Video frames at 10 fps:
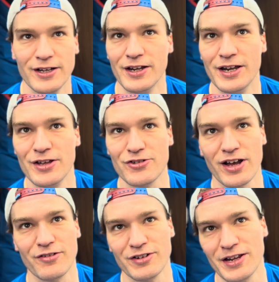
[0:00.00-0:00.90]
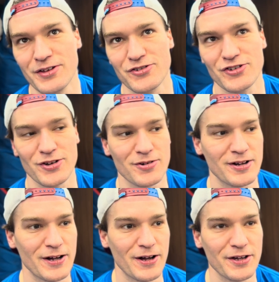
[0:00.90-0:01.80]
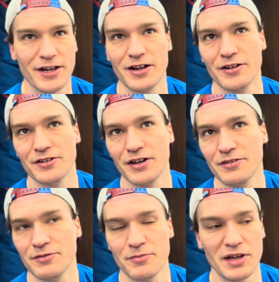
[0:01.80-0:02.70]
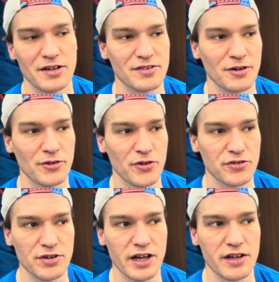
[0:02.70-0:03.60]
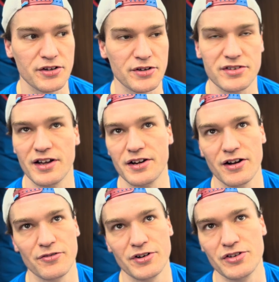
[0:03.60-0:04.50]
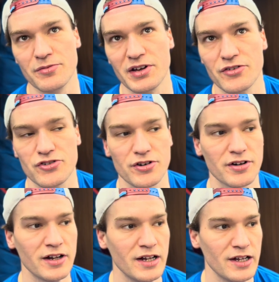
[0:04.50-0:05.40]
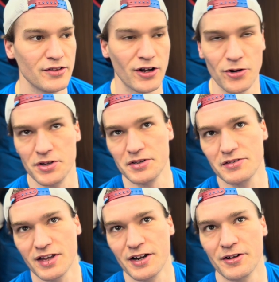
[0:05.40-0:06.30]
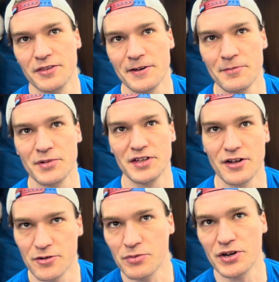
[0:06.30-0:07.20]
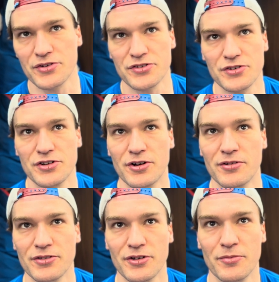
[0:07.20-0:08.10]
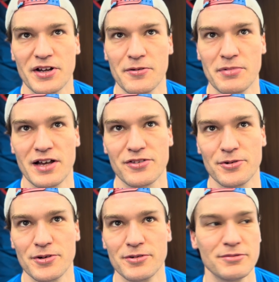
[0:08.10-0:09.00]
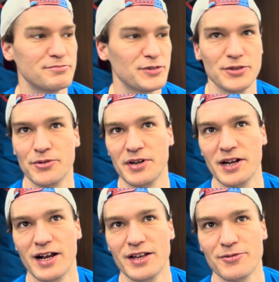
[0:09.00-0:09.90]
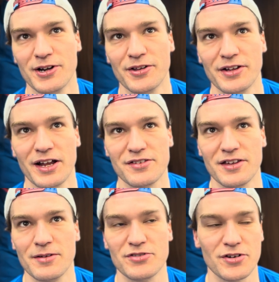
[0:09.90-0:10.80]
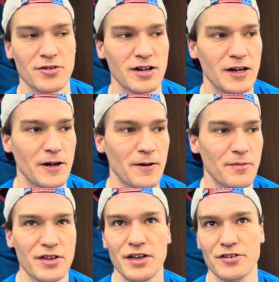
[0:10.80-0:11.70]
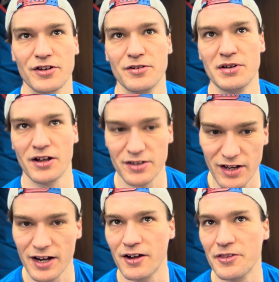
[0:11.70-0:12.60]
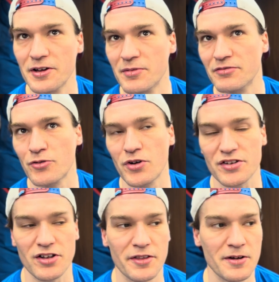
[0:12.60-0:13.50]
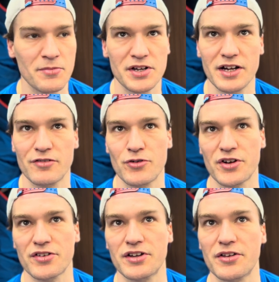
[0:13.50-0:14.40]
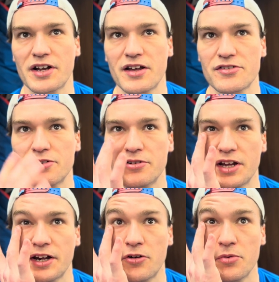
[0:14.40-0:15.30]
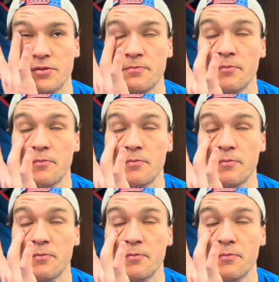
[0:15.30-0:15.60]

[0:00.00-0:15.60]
an inch, half an inch. So you got the biggest thing with those 2 guys, it's tight coverage and making sure not only tight on them but the other players too. They'll make a pass through 2, 3 guys right on the guy's tape. So it's good to be tight on them and focus on them, but you got to focus on the other guys too. We're getting open.